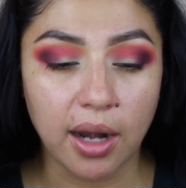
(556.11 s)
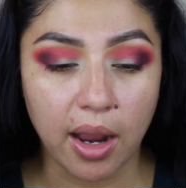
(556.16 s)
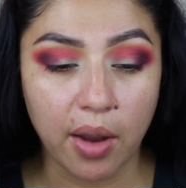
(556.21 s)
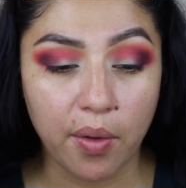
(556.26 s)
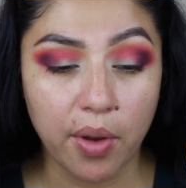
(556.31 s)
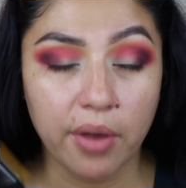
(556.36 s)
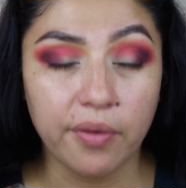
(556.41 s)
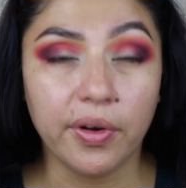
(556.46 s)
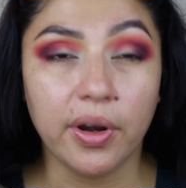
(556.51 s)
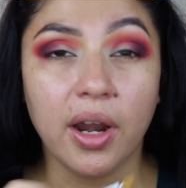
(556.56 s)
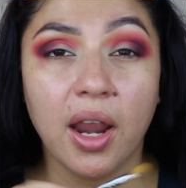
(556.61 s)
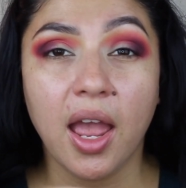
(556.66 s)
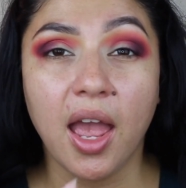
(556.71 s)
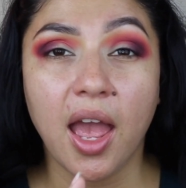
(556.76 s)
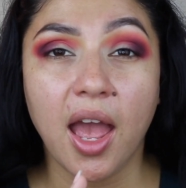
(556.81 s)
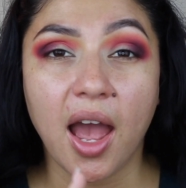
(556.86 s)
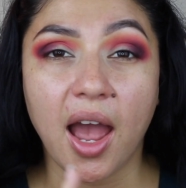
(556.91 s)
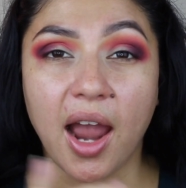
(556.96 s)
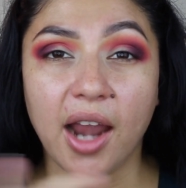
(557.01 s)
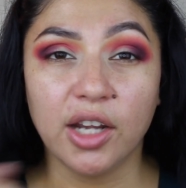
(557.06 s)
However,
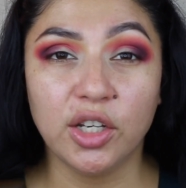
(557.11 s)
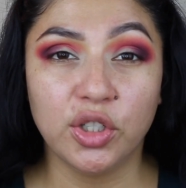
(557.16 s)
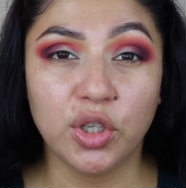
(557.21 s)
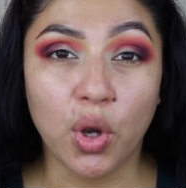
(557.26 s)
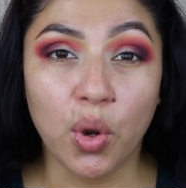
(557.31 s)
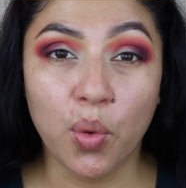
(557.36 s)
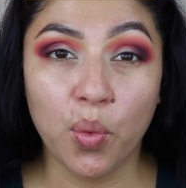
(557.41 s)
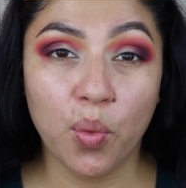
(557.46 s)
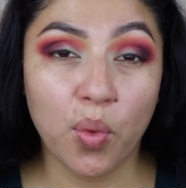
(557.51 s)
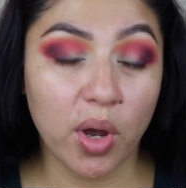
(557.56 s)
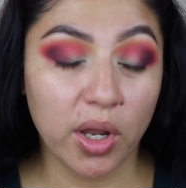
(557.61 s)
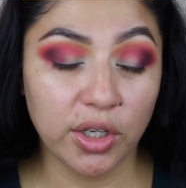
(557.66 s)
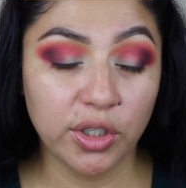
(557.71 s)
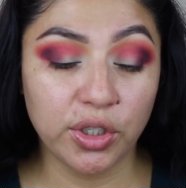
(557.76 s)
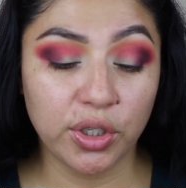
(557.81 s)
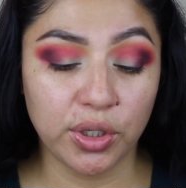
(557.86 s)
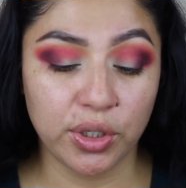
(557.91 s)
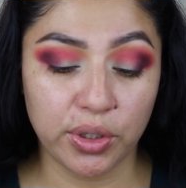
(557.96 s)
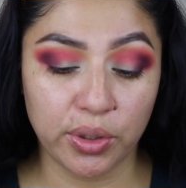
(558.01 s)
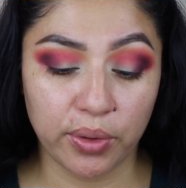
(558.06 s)
I don't
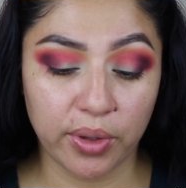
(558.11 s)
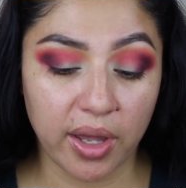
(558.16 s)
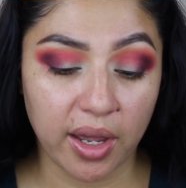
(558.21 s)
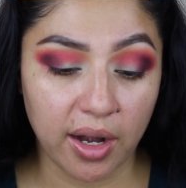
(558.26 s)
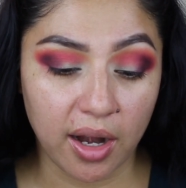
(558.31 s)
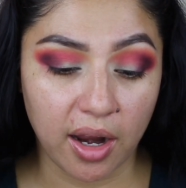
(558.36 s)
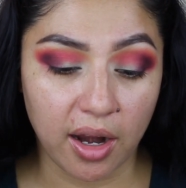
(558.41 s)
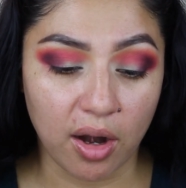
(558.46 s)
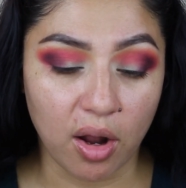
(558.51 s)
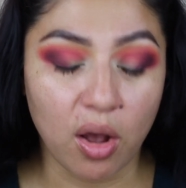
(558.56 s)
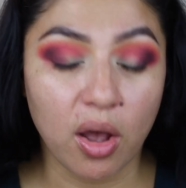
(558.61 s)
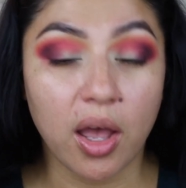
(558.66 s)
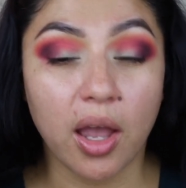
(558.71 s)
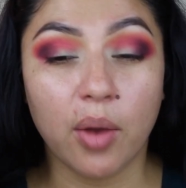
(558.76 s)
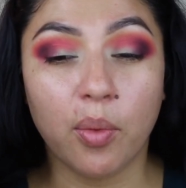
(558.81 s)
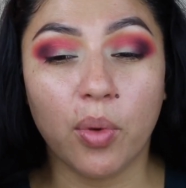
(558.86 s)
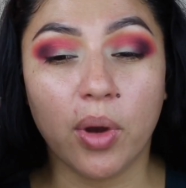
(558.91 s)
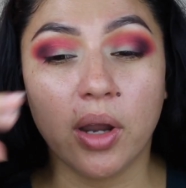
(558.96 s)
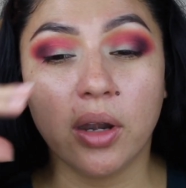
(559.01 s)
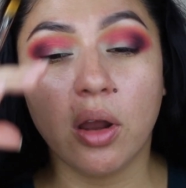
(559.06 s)
want to do that at all.
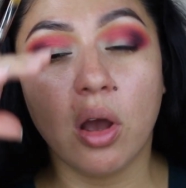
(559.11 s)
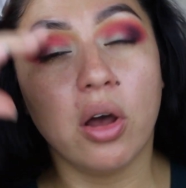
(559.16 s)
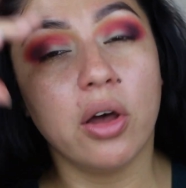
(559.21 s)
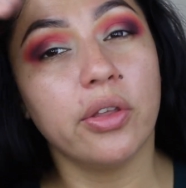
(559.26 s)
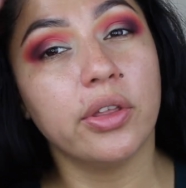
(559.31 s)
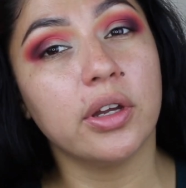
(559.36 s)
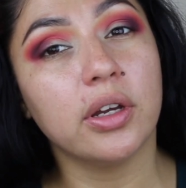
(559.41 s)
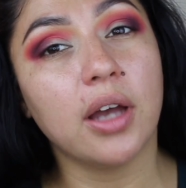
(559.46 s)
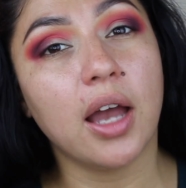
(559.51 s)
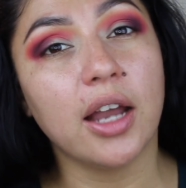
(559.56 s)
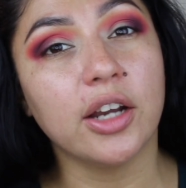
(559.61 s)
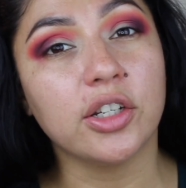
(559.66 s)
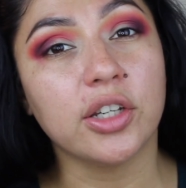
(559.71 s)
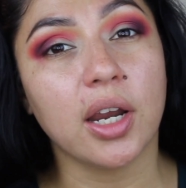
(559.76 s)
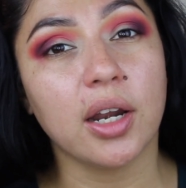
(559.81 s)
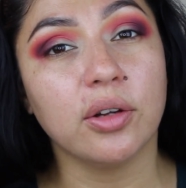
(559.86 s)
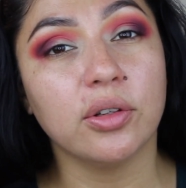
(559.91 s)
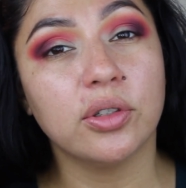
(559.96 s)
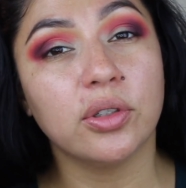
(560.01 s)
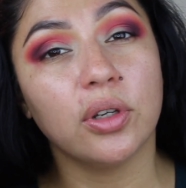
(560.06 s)
I want all the
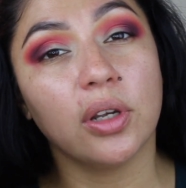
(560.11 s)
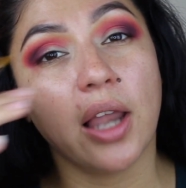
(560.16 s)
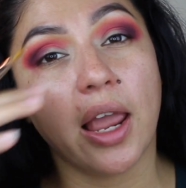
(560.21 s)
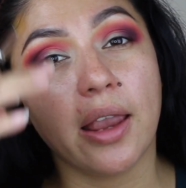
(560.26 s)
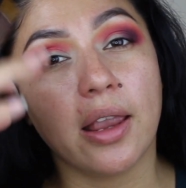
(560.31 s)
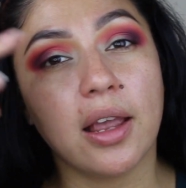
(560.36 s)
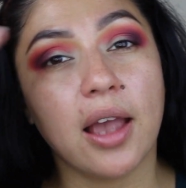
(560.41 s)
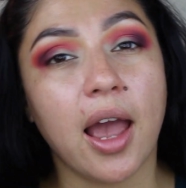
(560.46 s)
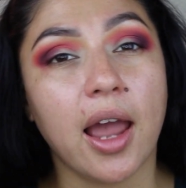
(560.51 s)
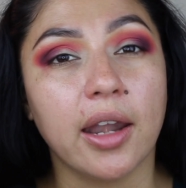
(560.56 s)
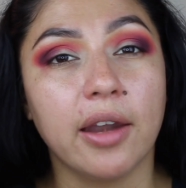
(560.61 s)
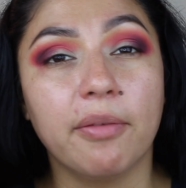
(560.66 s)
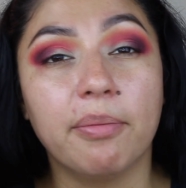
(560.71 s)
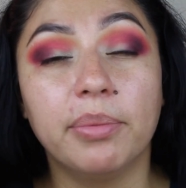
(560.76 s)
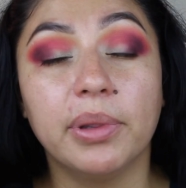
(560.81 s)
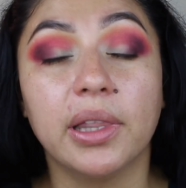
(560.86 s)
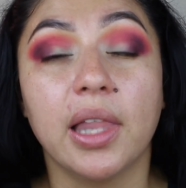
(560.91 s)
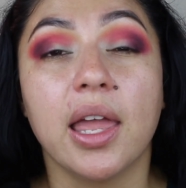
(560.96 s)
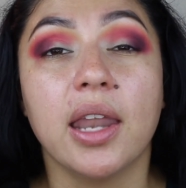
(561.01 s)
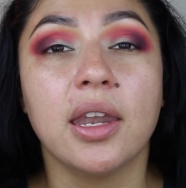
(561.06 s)
eyeshadows to like kind
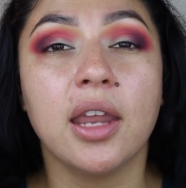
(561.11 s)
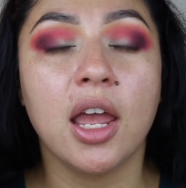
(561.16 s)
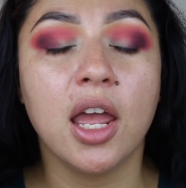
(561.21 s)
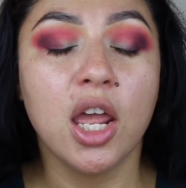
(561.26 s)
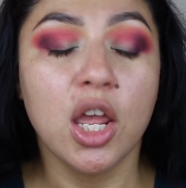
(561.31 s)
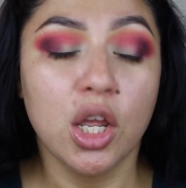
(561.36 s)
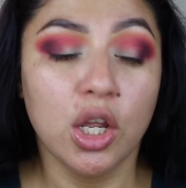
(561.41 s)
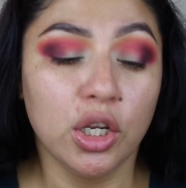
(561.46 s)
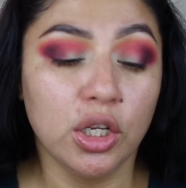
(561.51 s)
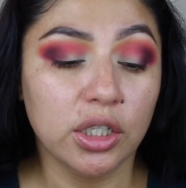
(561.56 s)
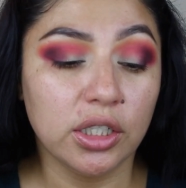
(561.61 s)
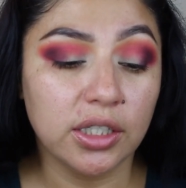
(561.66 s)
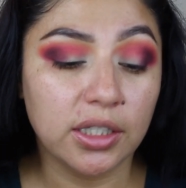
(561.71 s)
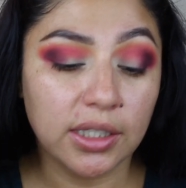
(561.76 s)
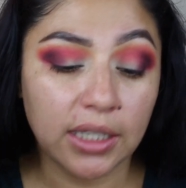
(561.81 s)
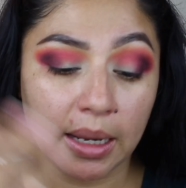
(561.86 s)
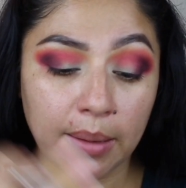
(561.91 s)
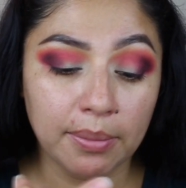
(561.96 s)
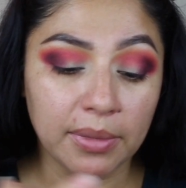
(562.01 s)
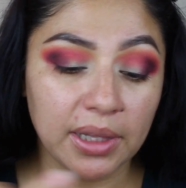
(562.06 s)
of blend
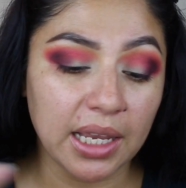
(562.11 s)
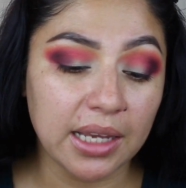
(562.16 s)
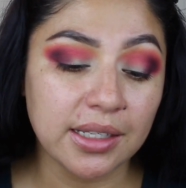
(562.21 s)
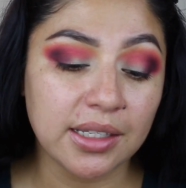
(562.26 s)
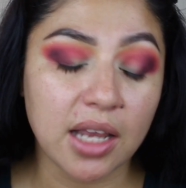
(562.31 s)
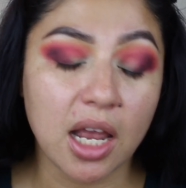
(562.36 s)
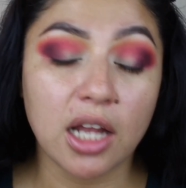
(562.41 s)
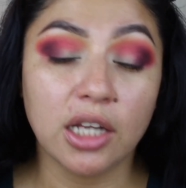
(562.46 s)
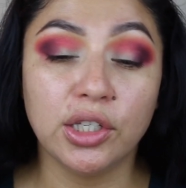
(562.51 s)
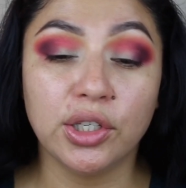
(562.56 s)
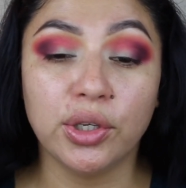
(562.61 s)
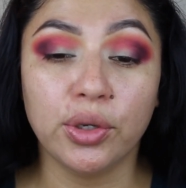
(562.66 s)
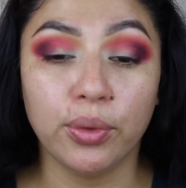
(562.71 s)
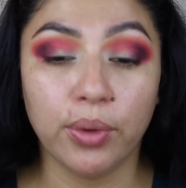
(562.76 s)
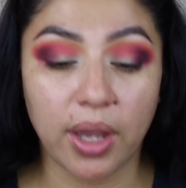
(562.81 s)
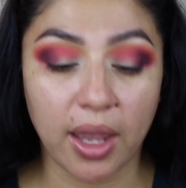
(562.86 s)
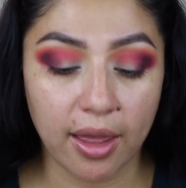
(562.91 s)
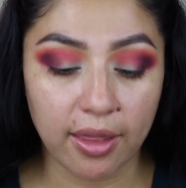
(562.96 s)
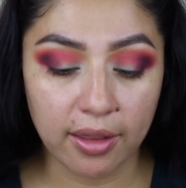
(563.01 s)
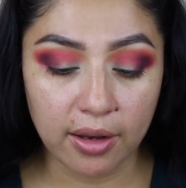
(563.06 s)
seamless
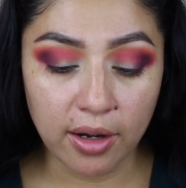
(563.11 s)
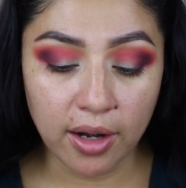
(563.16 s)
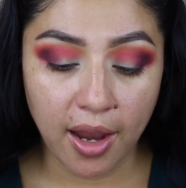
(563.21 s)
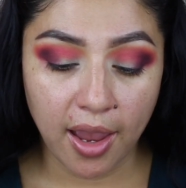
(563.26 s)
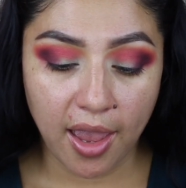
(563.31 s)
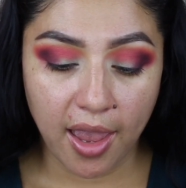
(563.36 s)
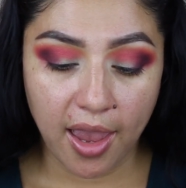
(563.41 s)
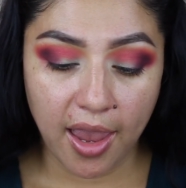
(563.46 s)
together.